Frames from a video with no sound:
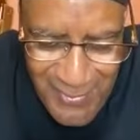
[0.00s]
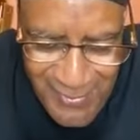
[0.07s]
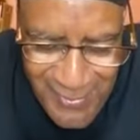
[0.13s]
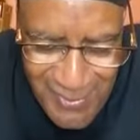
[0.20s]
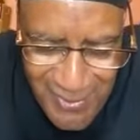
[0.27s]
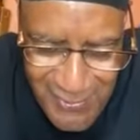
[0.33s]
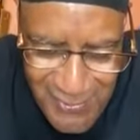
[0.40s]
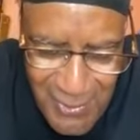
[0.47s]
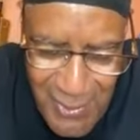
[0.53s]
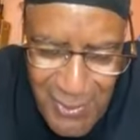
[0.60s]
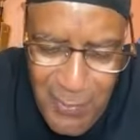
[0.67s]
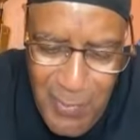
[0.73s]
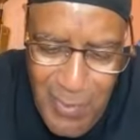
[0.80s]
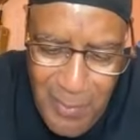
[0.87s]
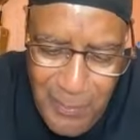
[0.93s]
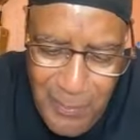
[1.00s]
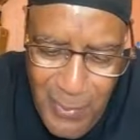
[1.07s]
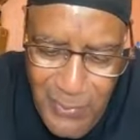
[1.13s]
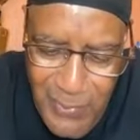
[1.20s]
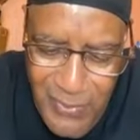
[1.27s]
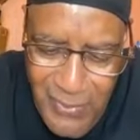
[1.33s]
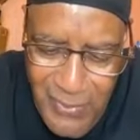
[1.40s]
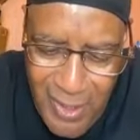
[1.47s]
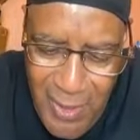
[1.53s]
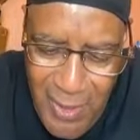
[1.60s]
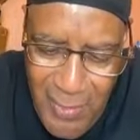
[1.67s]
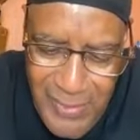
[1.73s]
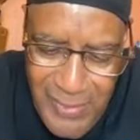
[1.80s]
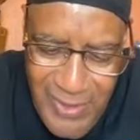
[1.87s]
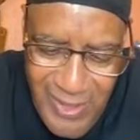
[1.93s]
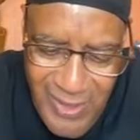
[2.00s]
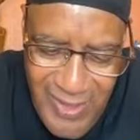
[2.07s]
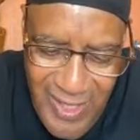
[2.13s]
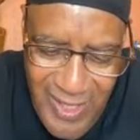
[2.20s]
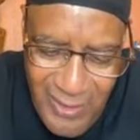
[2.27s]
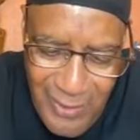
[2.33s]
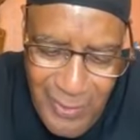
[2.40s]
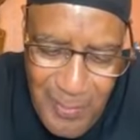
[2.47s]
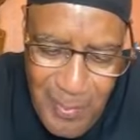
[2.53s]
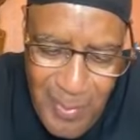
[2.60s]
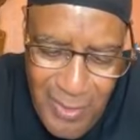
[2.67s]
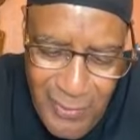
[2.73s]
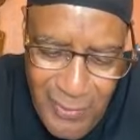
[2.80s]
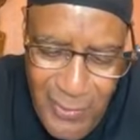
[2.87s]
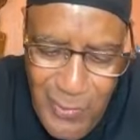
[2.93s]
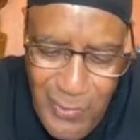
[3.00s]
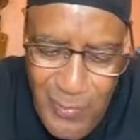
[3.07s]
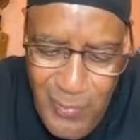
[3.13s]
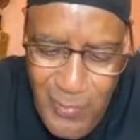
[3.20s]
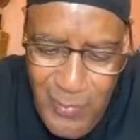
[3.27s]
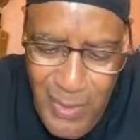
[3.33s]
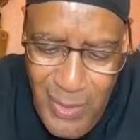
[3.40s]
It says we approached our Tequila Blanco